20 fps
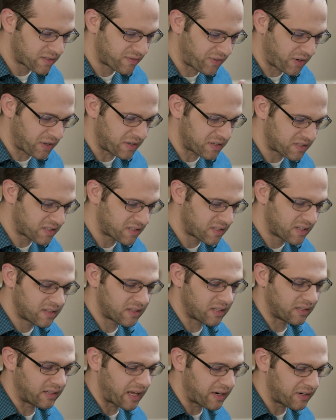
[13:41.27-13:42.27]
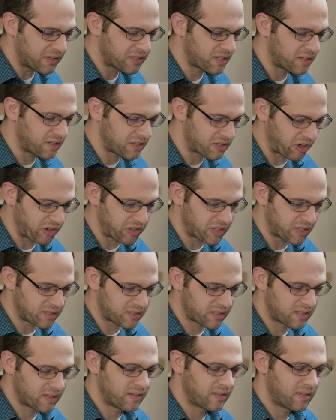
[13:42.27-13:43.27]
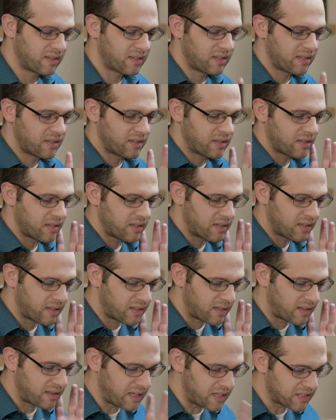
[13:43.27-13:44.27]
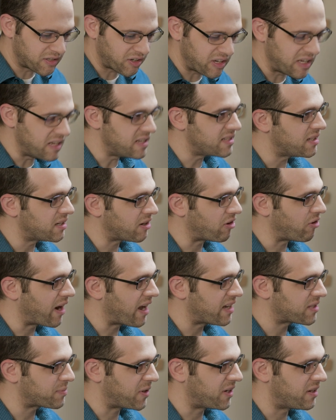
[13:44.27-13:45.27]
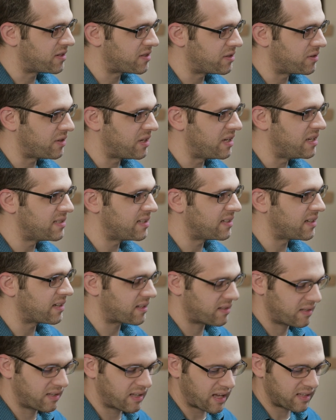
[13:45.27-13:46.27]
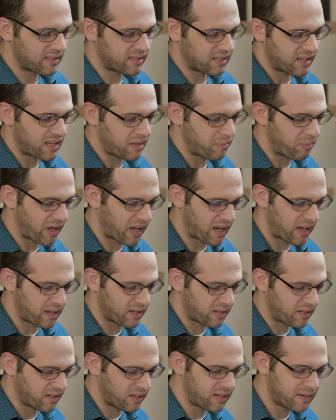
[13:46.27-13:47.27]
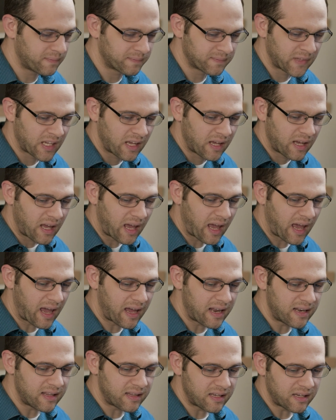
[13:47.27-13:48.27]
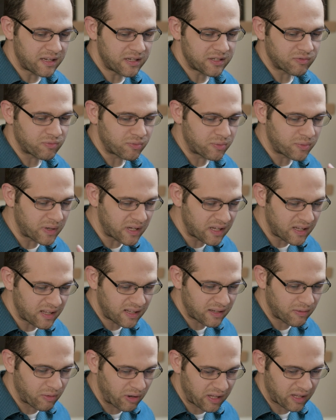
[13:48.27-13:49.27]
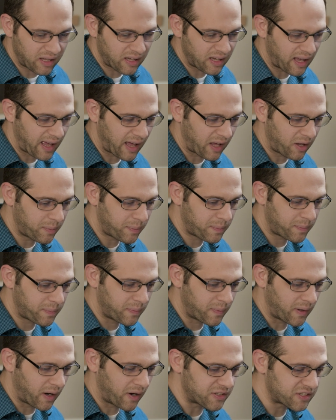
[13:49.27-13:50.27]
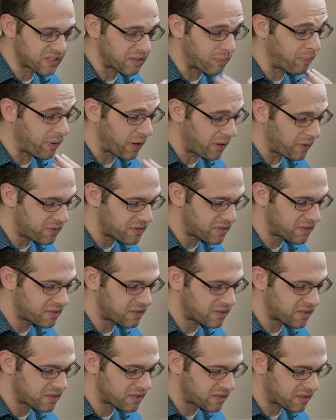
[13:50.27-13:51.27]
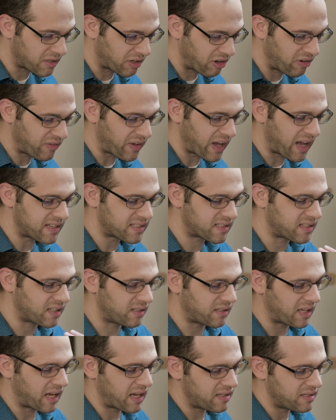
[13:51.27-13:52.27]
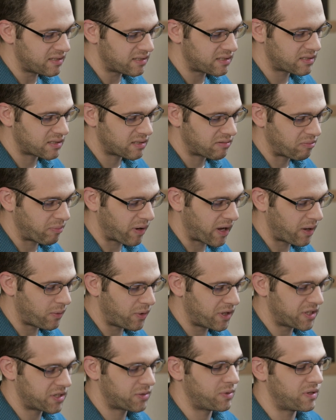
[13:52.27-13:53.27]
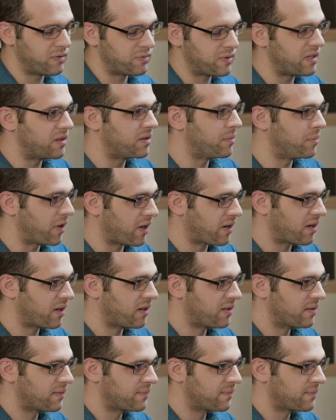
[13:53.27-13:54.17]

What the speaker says: First, the letters to the churches. These are easy to grasp onto, easy to keep a handle on. And these really, really are supposed to serve as the lens by which we read the book.